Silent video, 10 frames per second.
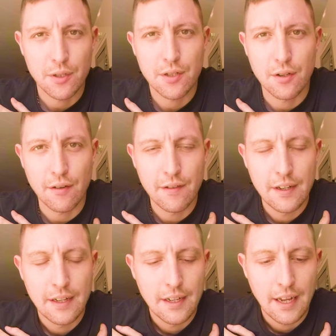stuff,
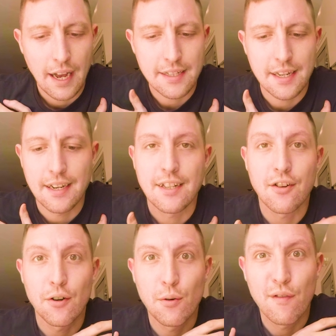as in it's
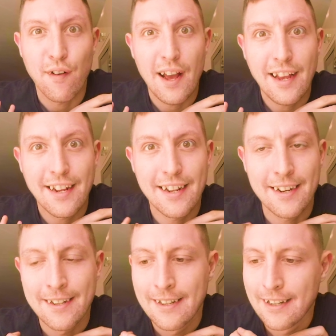got no flying
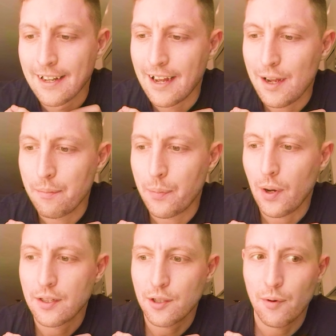in. Um, but
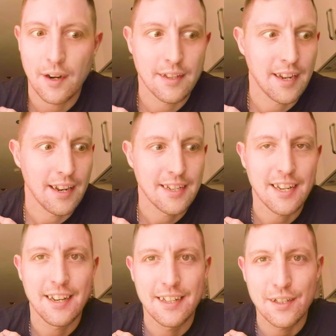I just wanted to tell you
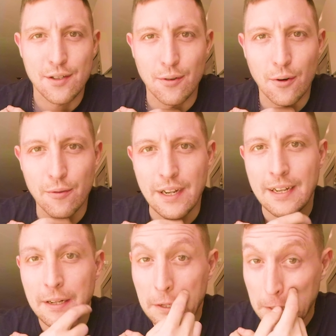a little story.
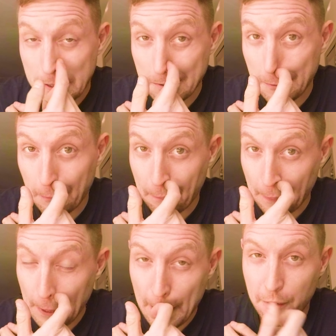So
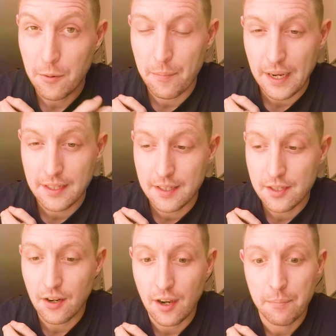yeah, going back to the
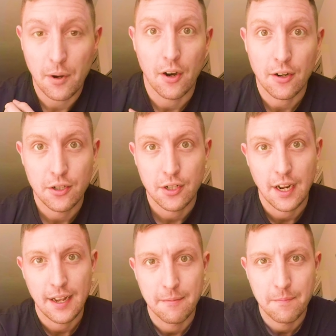start of March,
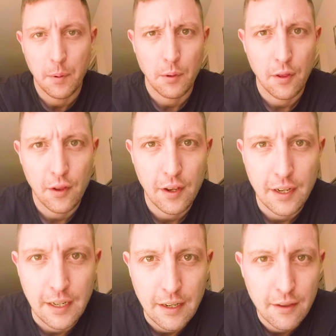um, about the
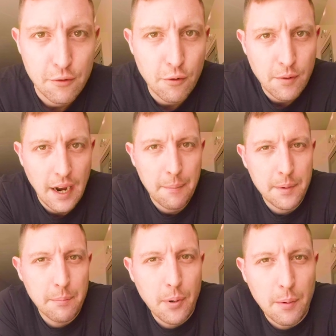13th, Drew
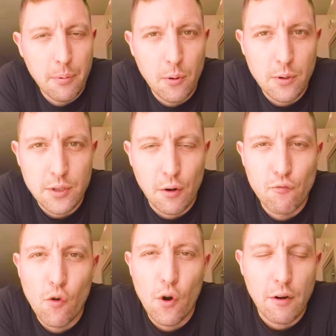Camden put a post on
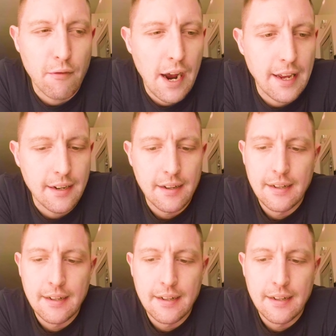Rotor Riot